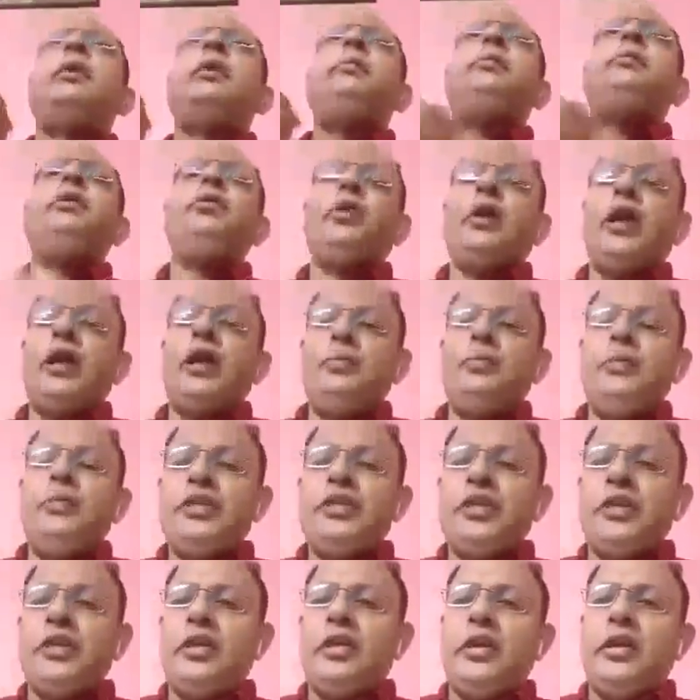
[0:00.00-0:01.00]
revenue
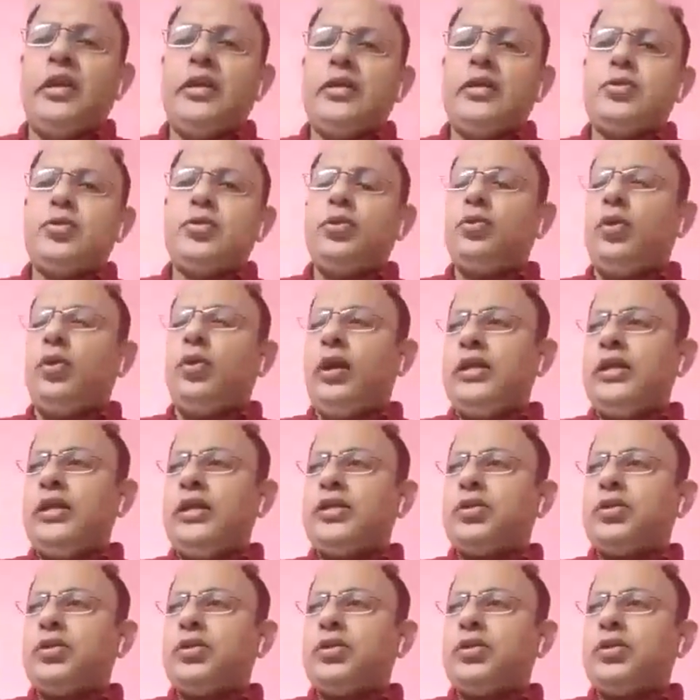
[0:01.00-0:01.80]
can be generated through